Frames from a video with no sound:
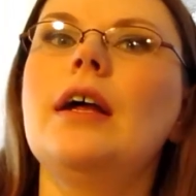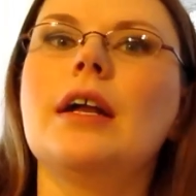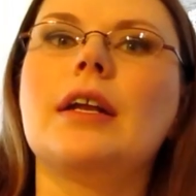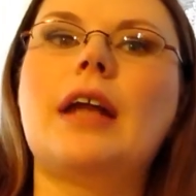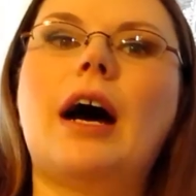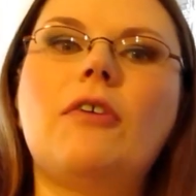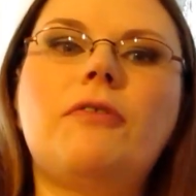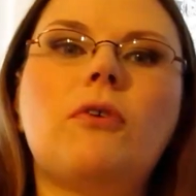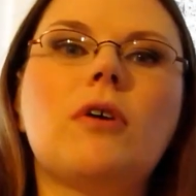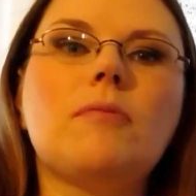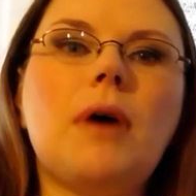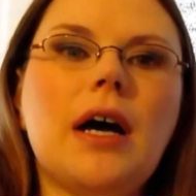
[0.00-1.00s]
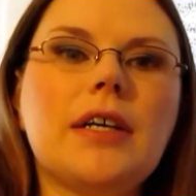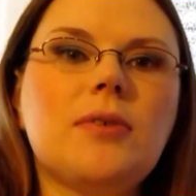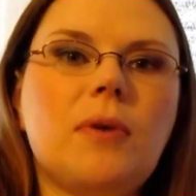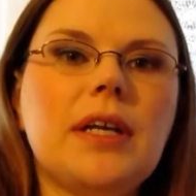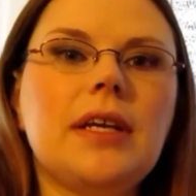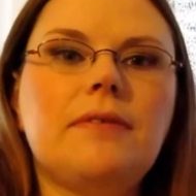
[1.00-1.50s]
Now for my
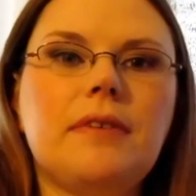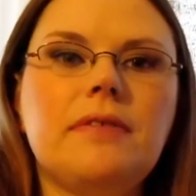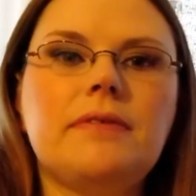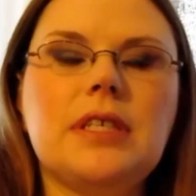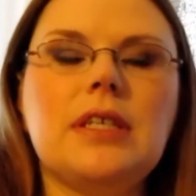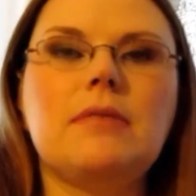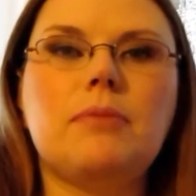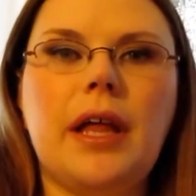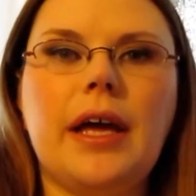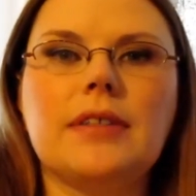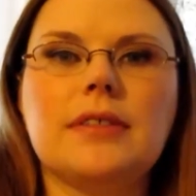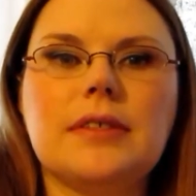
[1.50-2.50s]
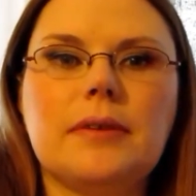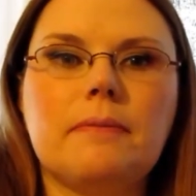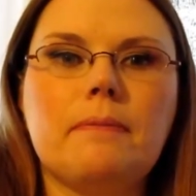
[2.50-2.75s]
2015 plans.